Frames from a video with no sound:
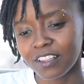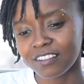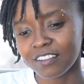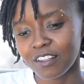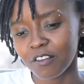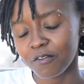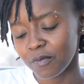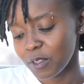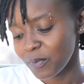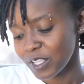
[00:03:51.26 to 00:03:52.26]
Well,
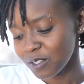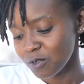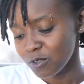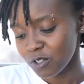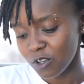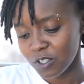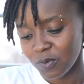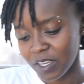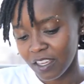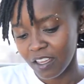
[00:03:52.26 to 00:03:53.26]
the person who taught
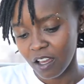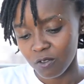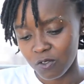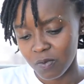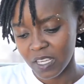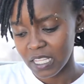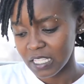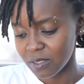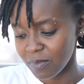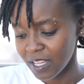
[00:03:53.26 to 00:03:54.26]
me how to make
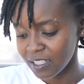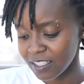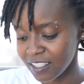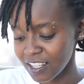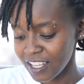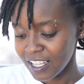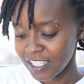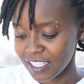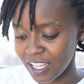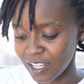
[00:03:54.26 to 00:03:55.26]
these mats
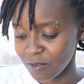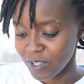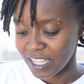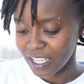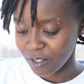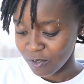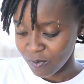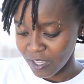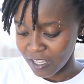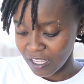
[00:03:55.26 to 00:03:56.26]
said one thing
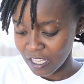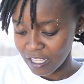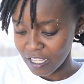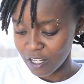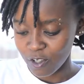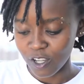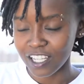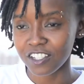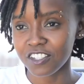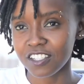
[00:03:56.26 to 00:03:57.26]
to me.
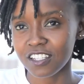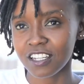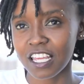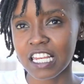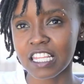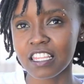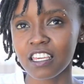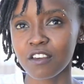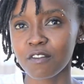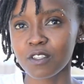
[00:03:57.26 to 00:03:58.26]
Knowledge isn't
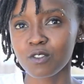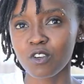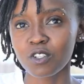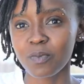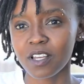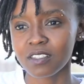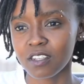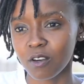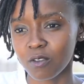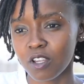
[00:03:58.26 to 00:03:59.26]
anything if it's not
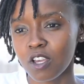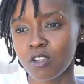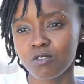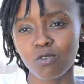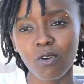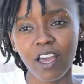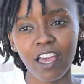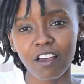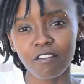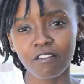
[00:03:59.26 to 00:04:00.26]
passed down. So
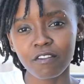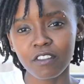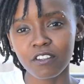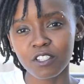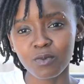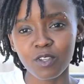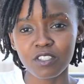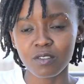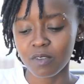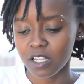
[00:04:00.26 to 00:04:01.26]
I have the
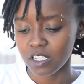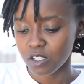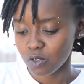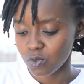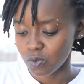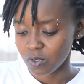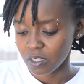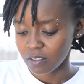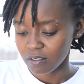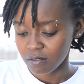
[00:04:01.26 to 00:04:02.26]
responsibility
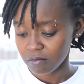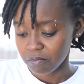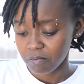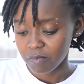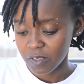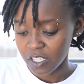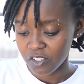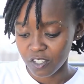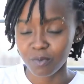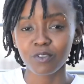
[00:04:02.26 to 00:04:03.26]
to teach